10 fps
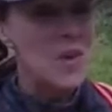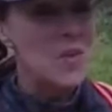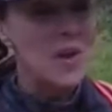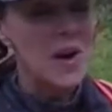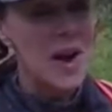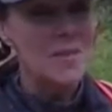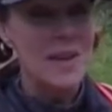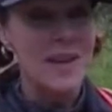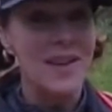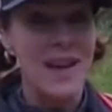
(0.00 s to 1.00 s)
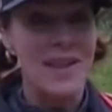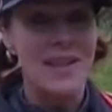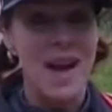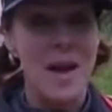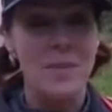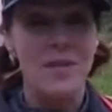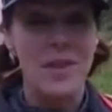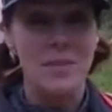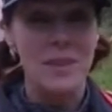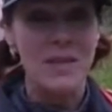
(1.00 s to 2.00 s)
We're up here at the top of
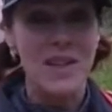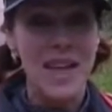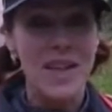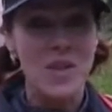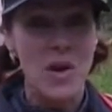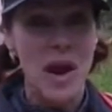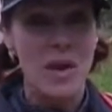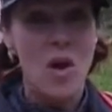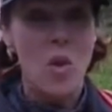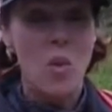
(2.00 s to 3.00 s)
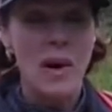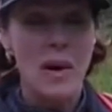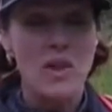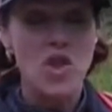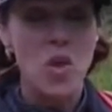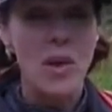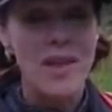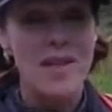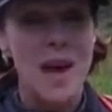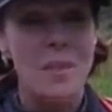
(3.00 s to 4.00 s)
the Beaver Lake Trail where it
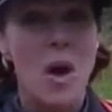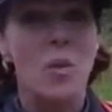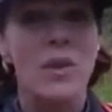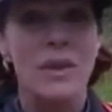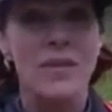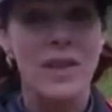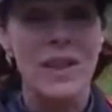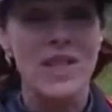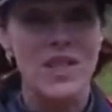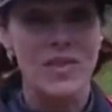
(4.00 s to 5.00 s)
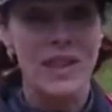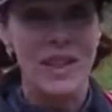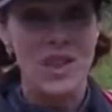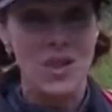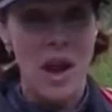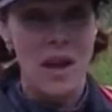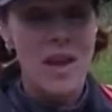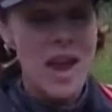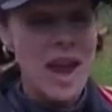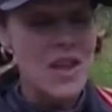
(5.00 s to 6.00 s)
joins up with the Village to Village Trail.
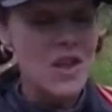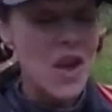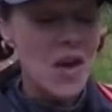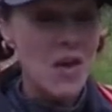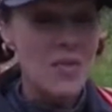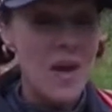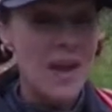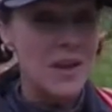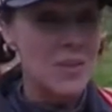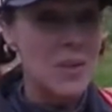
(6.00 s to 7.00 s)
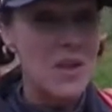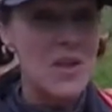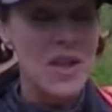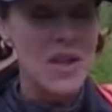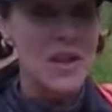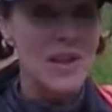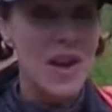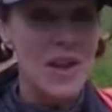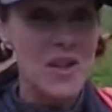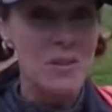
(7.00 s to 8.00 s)
And you know you've made it when you see the
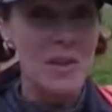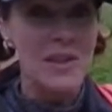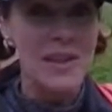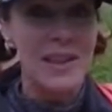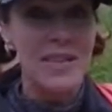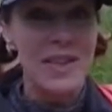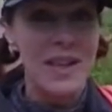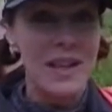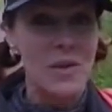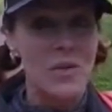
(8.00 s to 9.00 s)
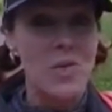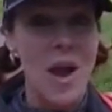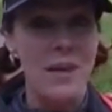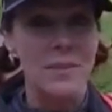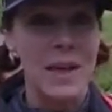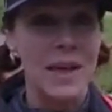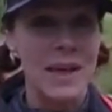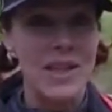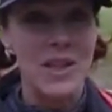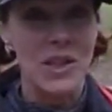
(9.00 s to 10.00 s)
Larkspur Lift right
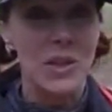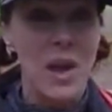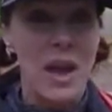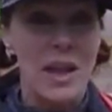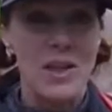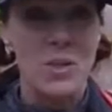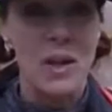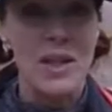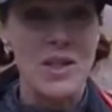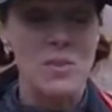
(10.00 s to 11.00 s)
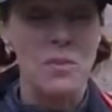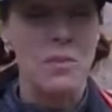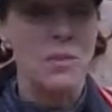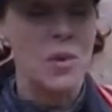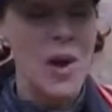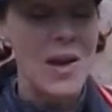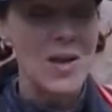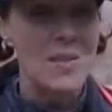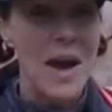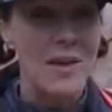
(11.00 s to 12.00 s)
behind you, as well as
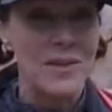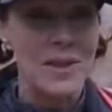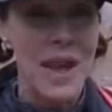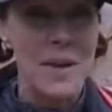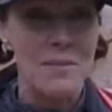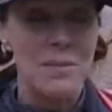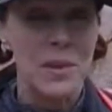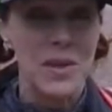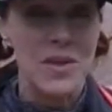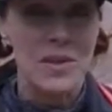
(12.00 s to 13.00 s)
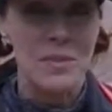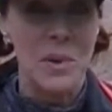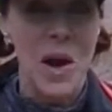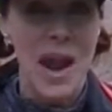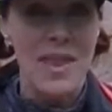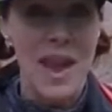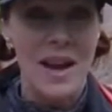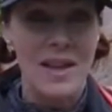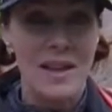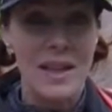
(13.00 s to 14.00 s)
Grouse Mountain and Birds of Prey
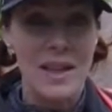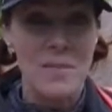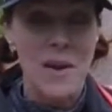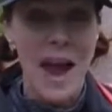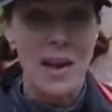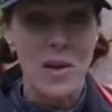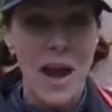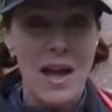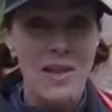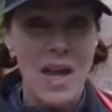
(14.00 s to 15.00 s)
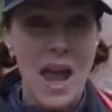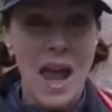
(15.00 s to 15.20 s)
there in the background.